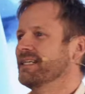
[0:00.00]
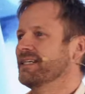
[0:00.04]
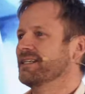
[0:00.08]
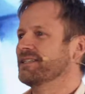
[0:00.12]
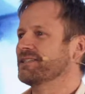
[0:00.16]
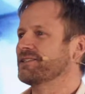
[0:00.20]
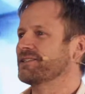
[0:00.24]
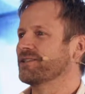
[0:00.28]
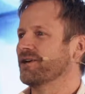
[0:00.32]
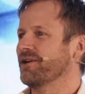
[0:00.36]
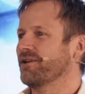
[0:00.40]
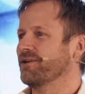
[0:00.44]

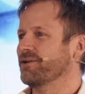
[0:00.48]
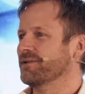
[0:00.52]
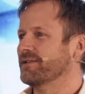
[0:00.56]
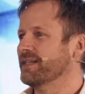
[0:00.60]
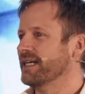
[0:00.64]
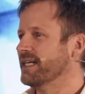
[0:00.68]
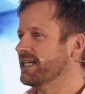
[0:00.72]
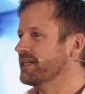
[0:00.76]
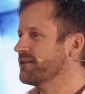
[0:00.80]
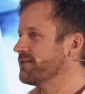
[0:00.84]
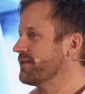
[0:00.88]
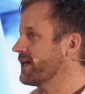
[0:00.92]
So
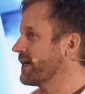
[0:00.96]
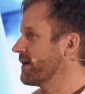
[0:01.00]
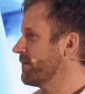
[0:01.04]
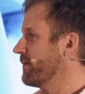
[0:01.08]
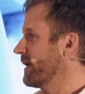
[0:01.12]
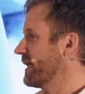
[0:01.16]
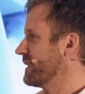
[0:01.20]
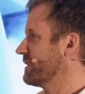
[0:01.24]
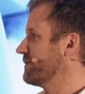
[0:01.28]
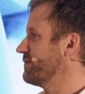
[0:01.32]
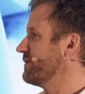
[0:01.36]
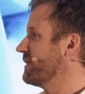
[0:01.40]
thank you very
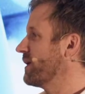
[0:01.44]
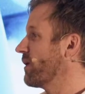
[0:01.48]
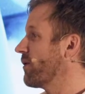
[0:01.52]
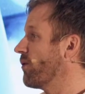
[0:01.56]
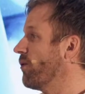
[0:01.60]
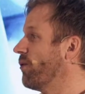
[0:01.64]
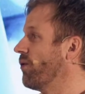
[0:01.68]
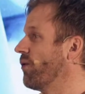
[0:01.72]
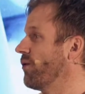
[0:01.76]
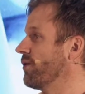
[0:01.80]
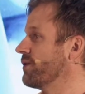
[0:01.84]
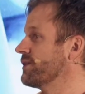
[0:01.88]
much. We are
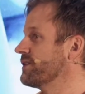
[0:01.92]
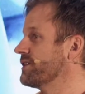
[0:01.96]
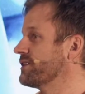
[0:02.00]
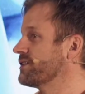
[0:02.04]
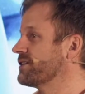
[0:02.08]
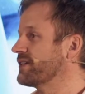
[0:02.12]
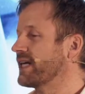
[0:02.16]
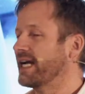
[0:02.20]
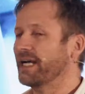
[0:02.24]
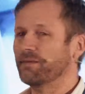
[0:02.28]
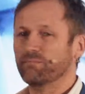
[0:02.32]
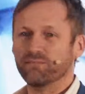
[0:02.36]
all on the
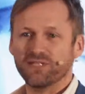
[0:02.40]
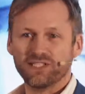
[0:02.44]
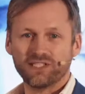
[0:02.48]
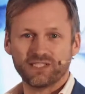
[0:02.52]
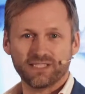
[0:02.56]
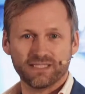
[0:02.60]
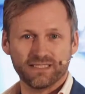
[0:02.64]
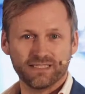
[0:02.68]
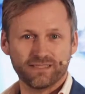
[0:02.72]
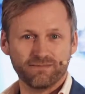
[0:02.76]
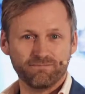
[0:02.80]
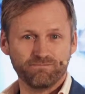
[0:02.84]
same
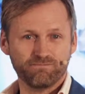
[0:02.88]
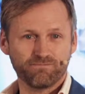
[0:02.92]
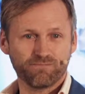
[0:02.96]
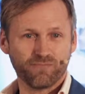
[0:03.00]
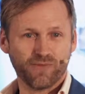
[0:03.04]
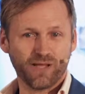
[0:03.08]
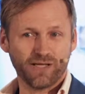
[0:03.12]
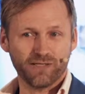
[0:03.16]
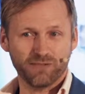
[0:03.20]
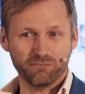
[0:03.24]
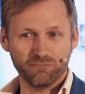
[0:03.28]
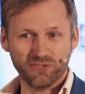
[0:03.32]
mission.
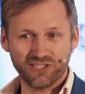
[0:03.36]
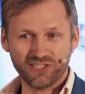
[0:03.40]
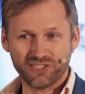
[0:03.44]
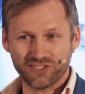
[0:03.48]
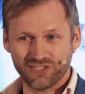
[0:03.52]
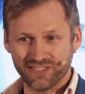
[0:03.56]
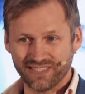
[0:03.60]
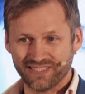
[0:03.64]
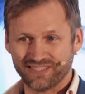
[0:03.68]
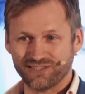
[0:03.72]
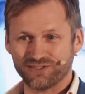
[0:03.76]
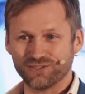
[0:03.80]
And the
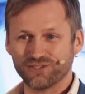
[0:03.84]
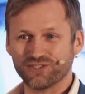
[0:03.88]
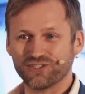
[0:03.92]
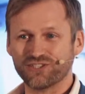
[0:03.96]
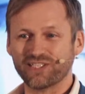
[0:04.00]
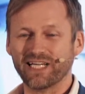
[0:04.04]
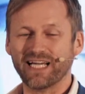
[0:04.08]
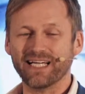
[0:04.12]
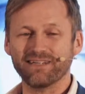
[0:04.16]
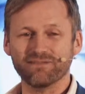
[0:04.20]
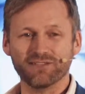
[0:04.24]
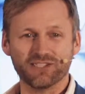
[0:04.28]
mission is to
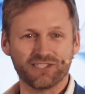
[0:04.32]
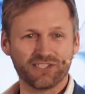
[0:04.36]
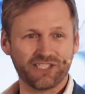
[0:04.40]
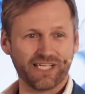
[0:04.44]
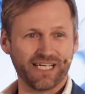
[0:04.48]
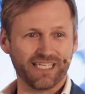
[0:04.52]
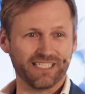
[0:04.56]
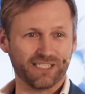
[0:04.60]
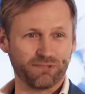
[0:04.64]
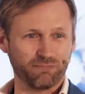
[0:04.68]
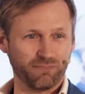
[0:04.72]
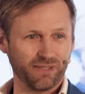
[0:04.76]
save and
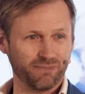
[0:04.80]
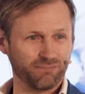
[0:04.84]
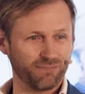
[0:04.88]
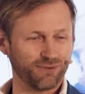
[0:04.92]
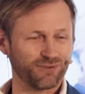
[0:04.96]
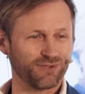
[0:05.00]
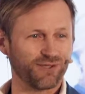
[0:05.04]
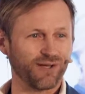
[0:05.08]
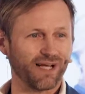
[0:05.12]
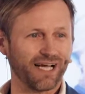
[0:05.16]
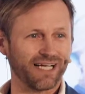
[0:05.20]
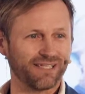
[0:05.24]
change
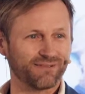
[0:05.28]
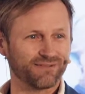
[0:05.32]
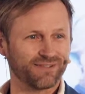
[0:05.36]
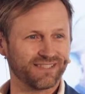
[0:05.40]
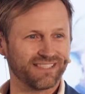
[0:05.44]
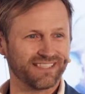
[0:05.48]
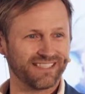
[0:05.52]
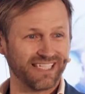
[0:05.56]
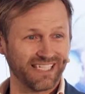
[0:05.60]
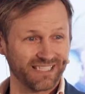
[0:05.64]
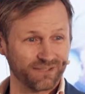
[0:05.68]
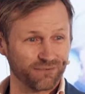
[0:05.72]
people's lives.
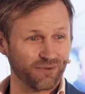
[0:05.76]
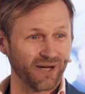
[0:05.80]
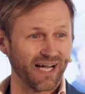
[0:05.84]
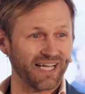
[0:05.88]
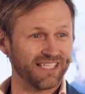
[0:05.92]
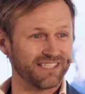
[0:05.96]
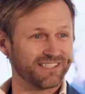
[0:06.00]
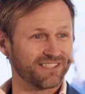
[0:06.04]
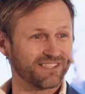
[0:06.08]
Is that right?